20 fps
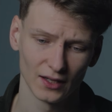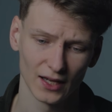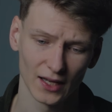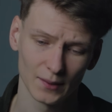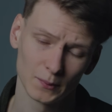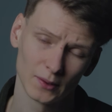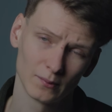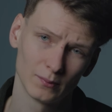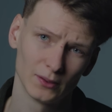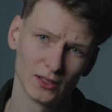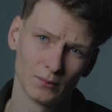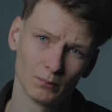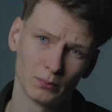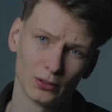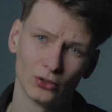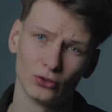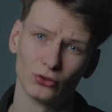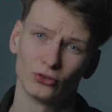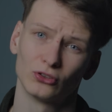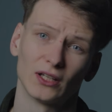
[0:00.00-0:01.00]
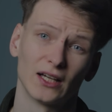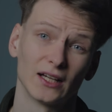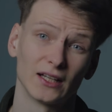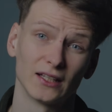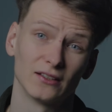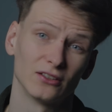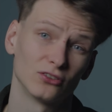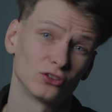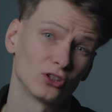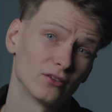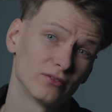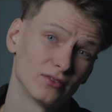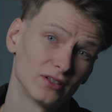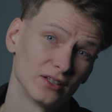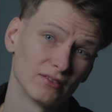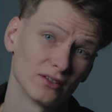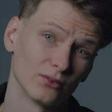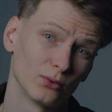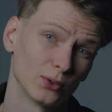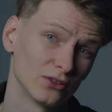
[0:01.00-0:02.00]
And maybe in post I discover
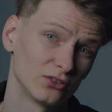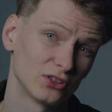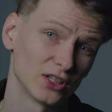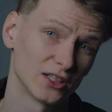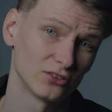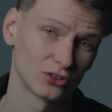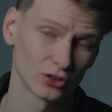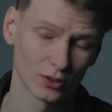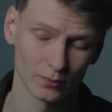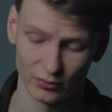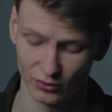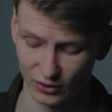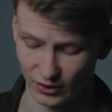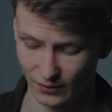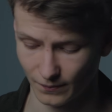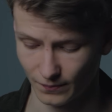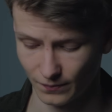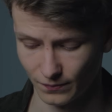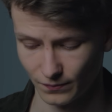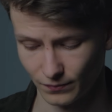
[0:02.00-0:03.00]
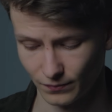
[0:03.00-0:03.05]
if I want to change something,